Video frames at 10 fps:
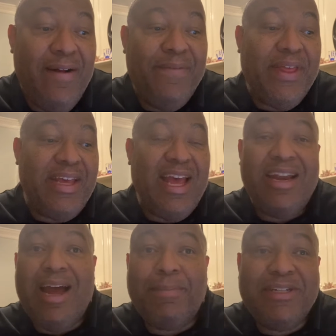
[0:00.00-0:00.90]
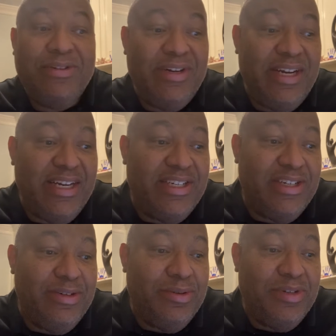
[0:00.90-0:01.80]
that you had an opportunity
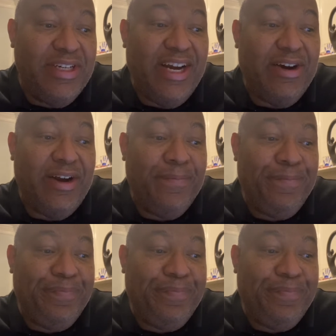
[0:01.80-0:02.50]
to hear it.